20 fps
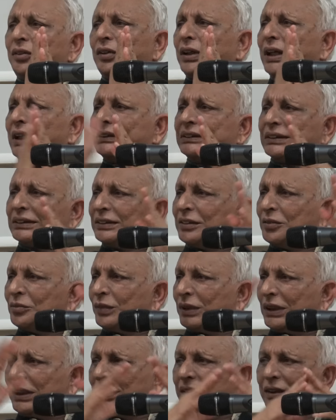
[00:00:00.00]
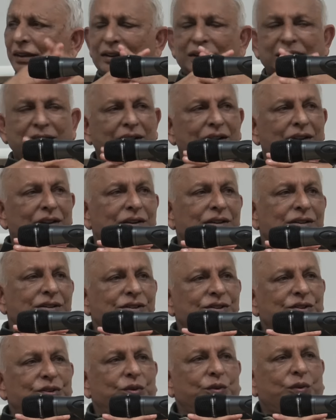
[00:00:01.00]
No, ask somebody.
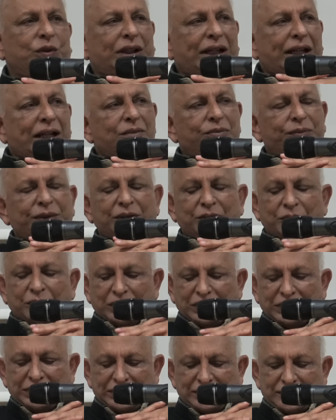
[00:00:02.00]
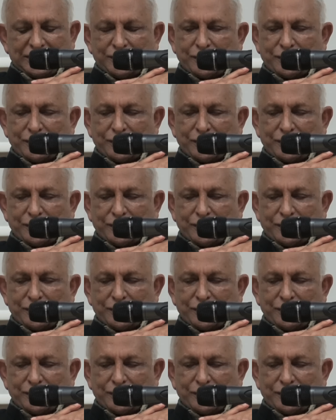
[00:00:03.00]
So what happened was,